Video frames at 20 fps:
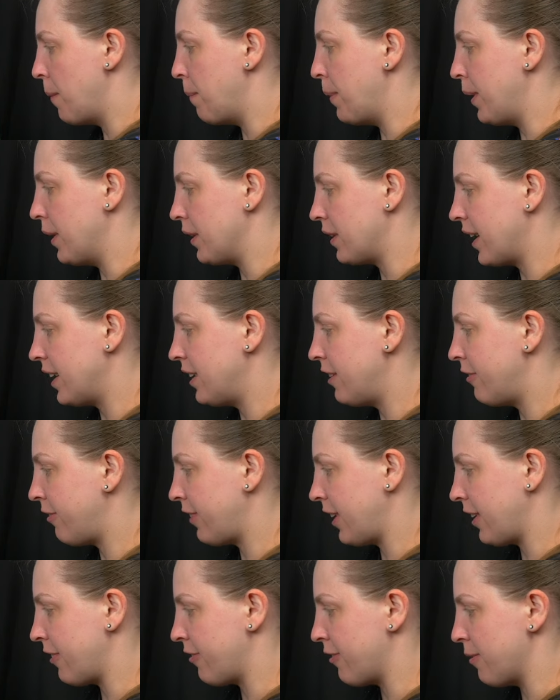but kind of
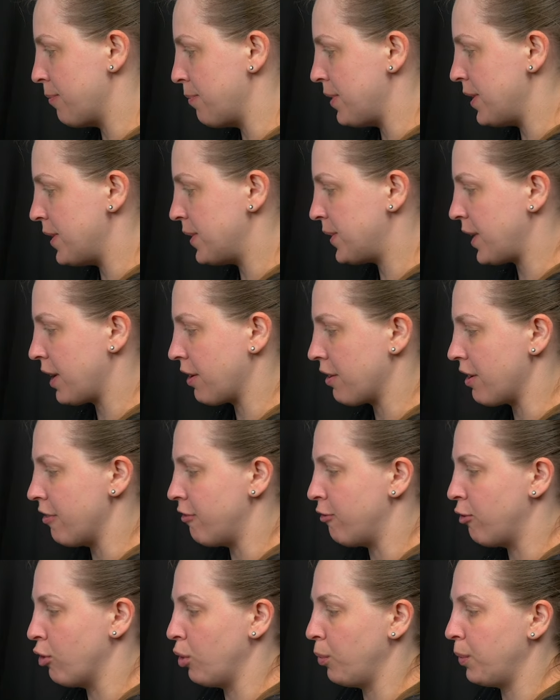like from this area
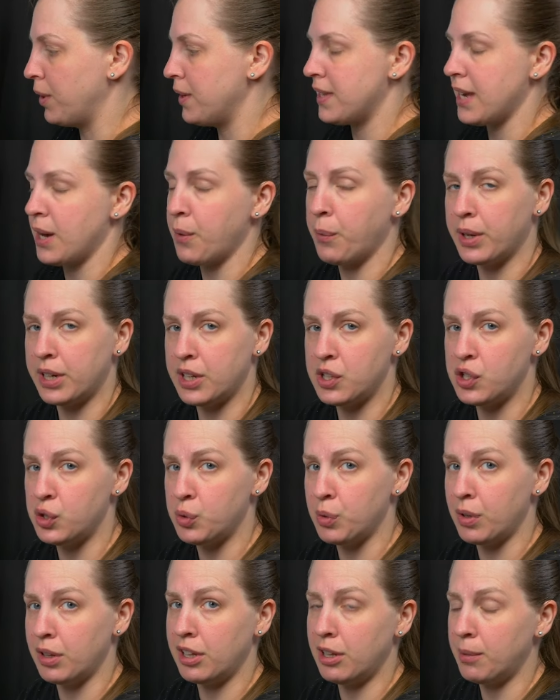forwards, I wanna
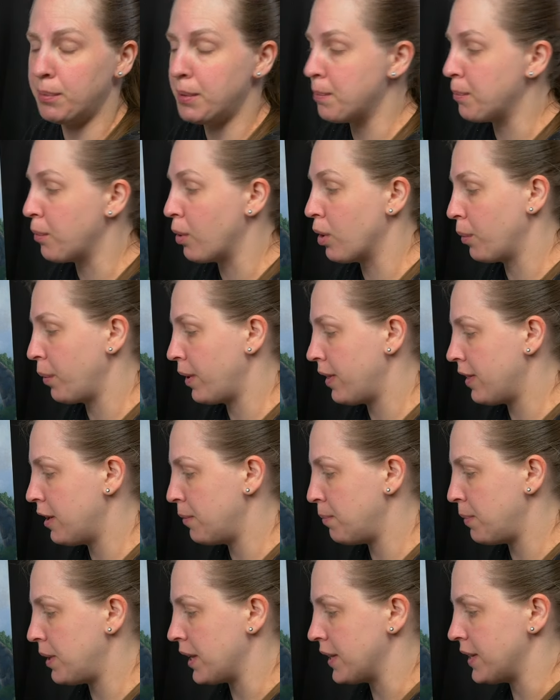do a little bit more with
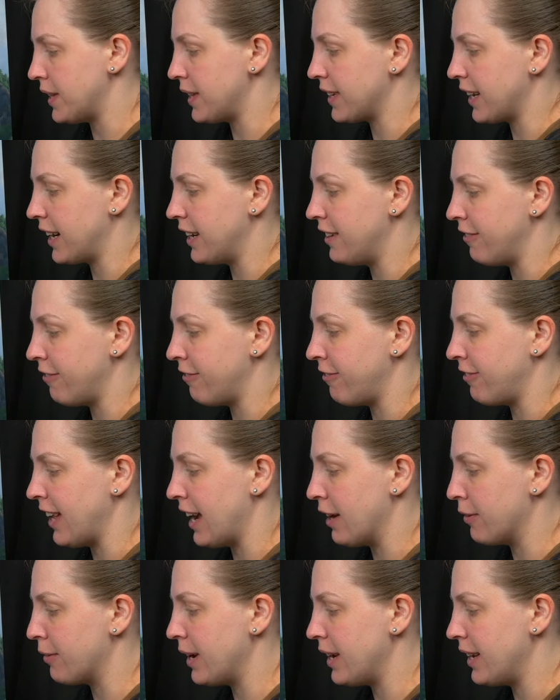it because it's kind of
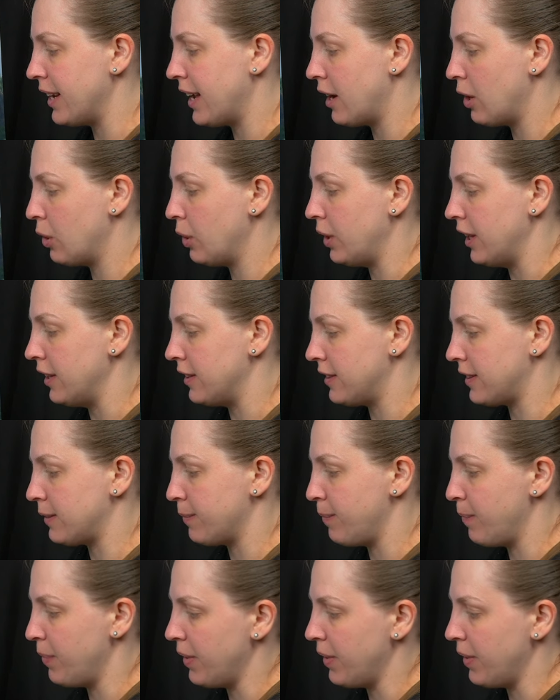flat right now and it's